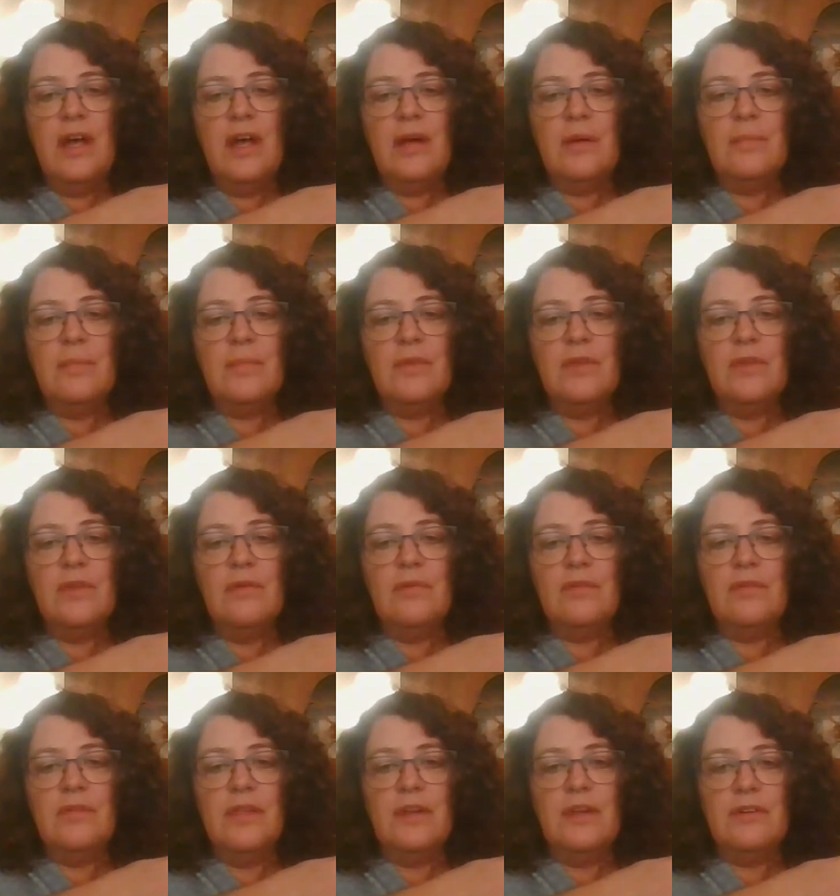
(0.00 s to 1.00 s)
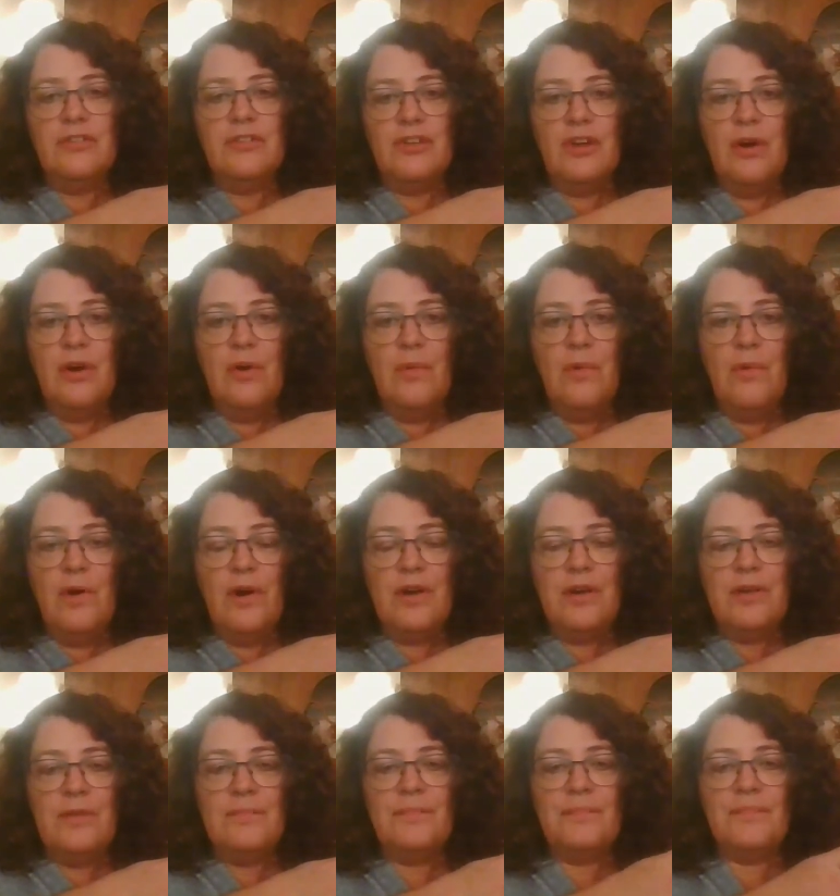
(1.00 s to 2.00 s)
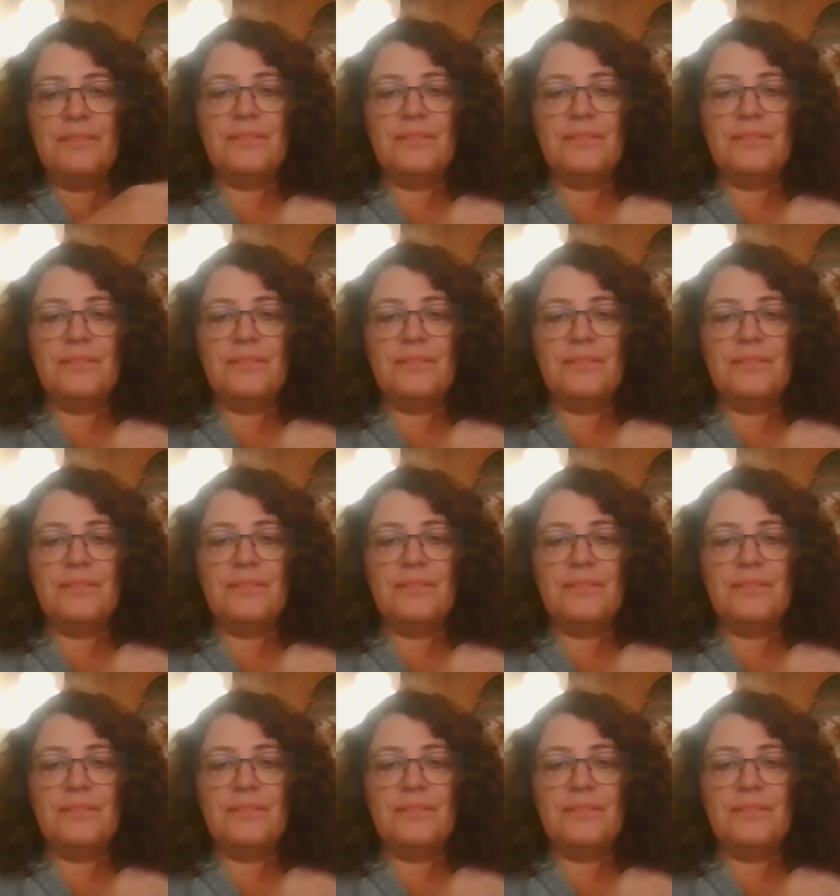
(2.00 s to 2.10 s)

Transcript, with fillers: um, Youth Literature Award.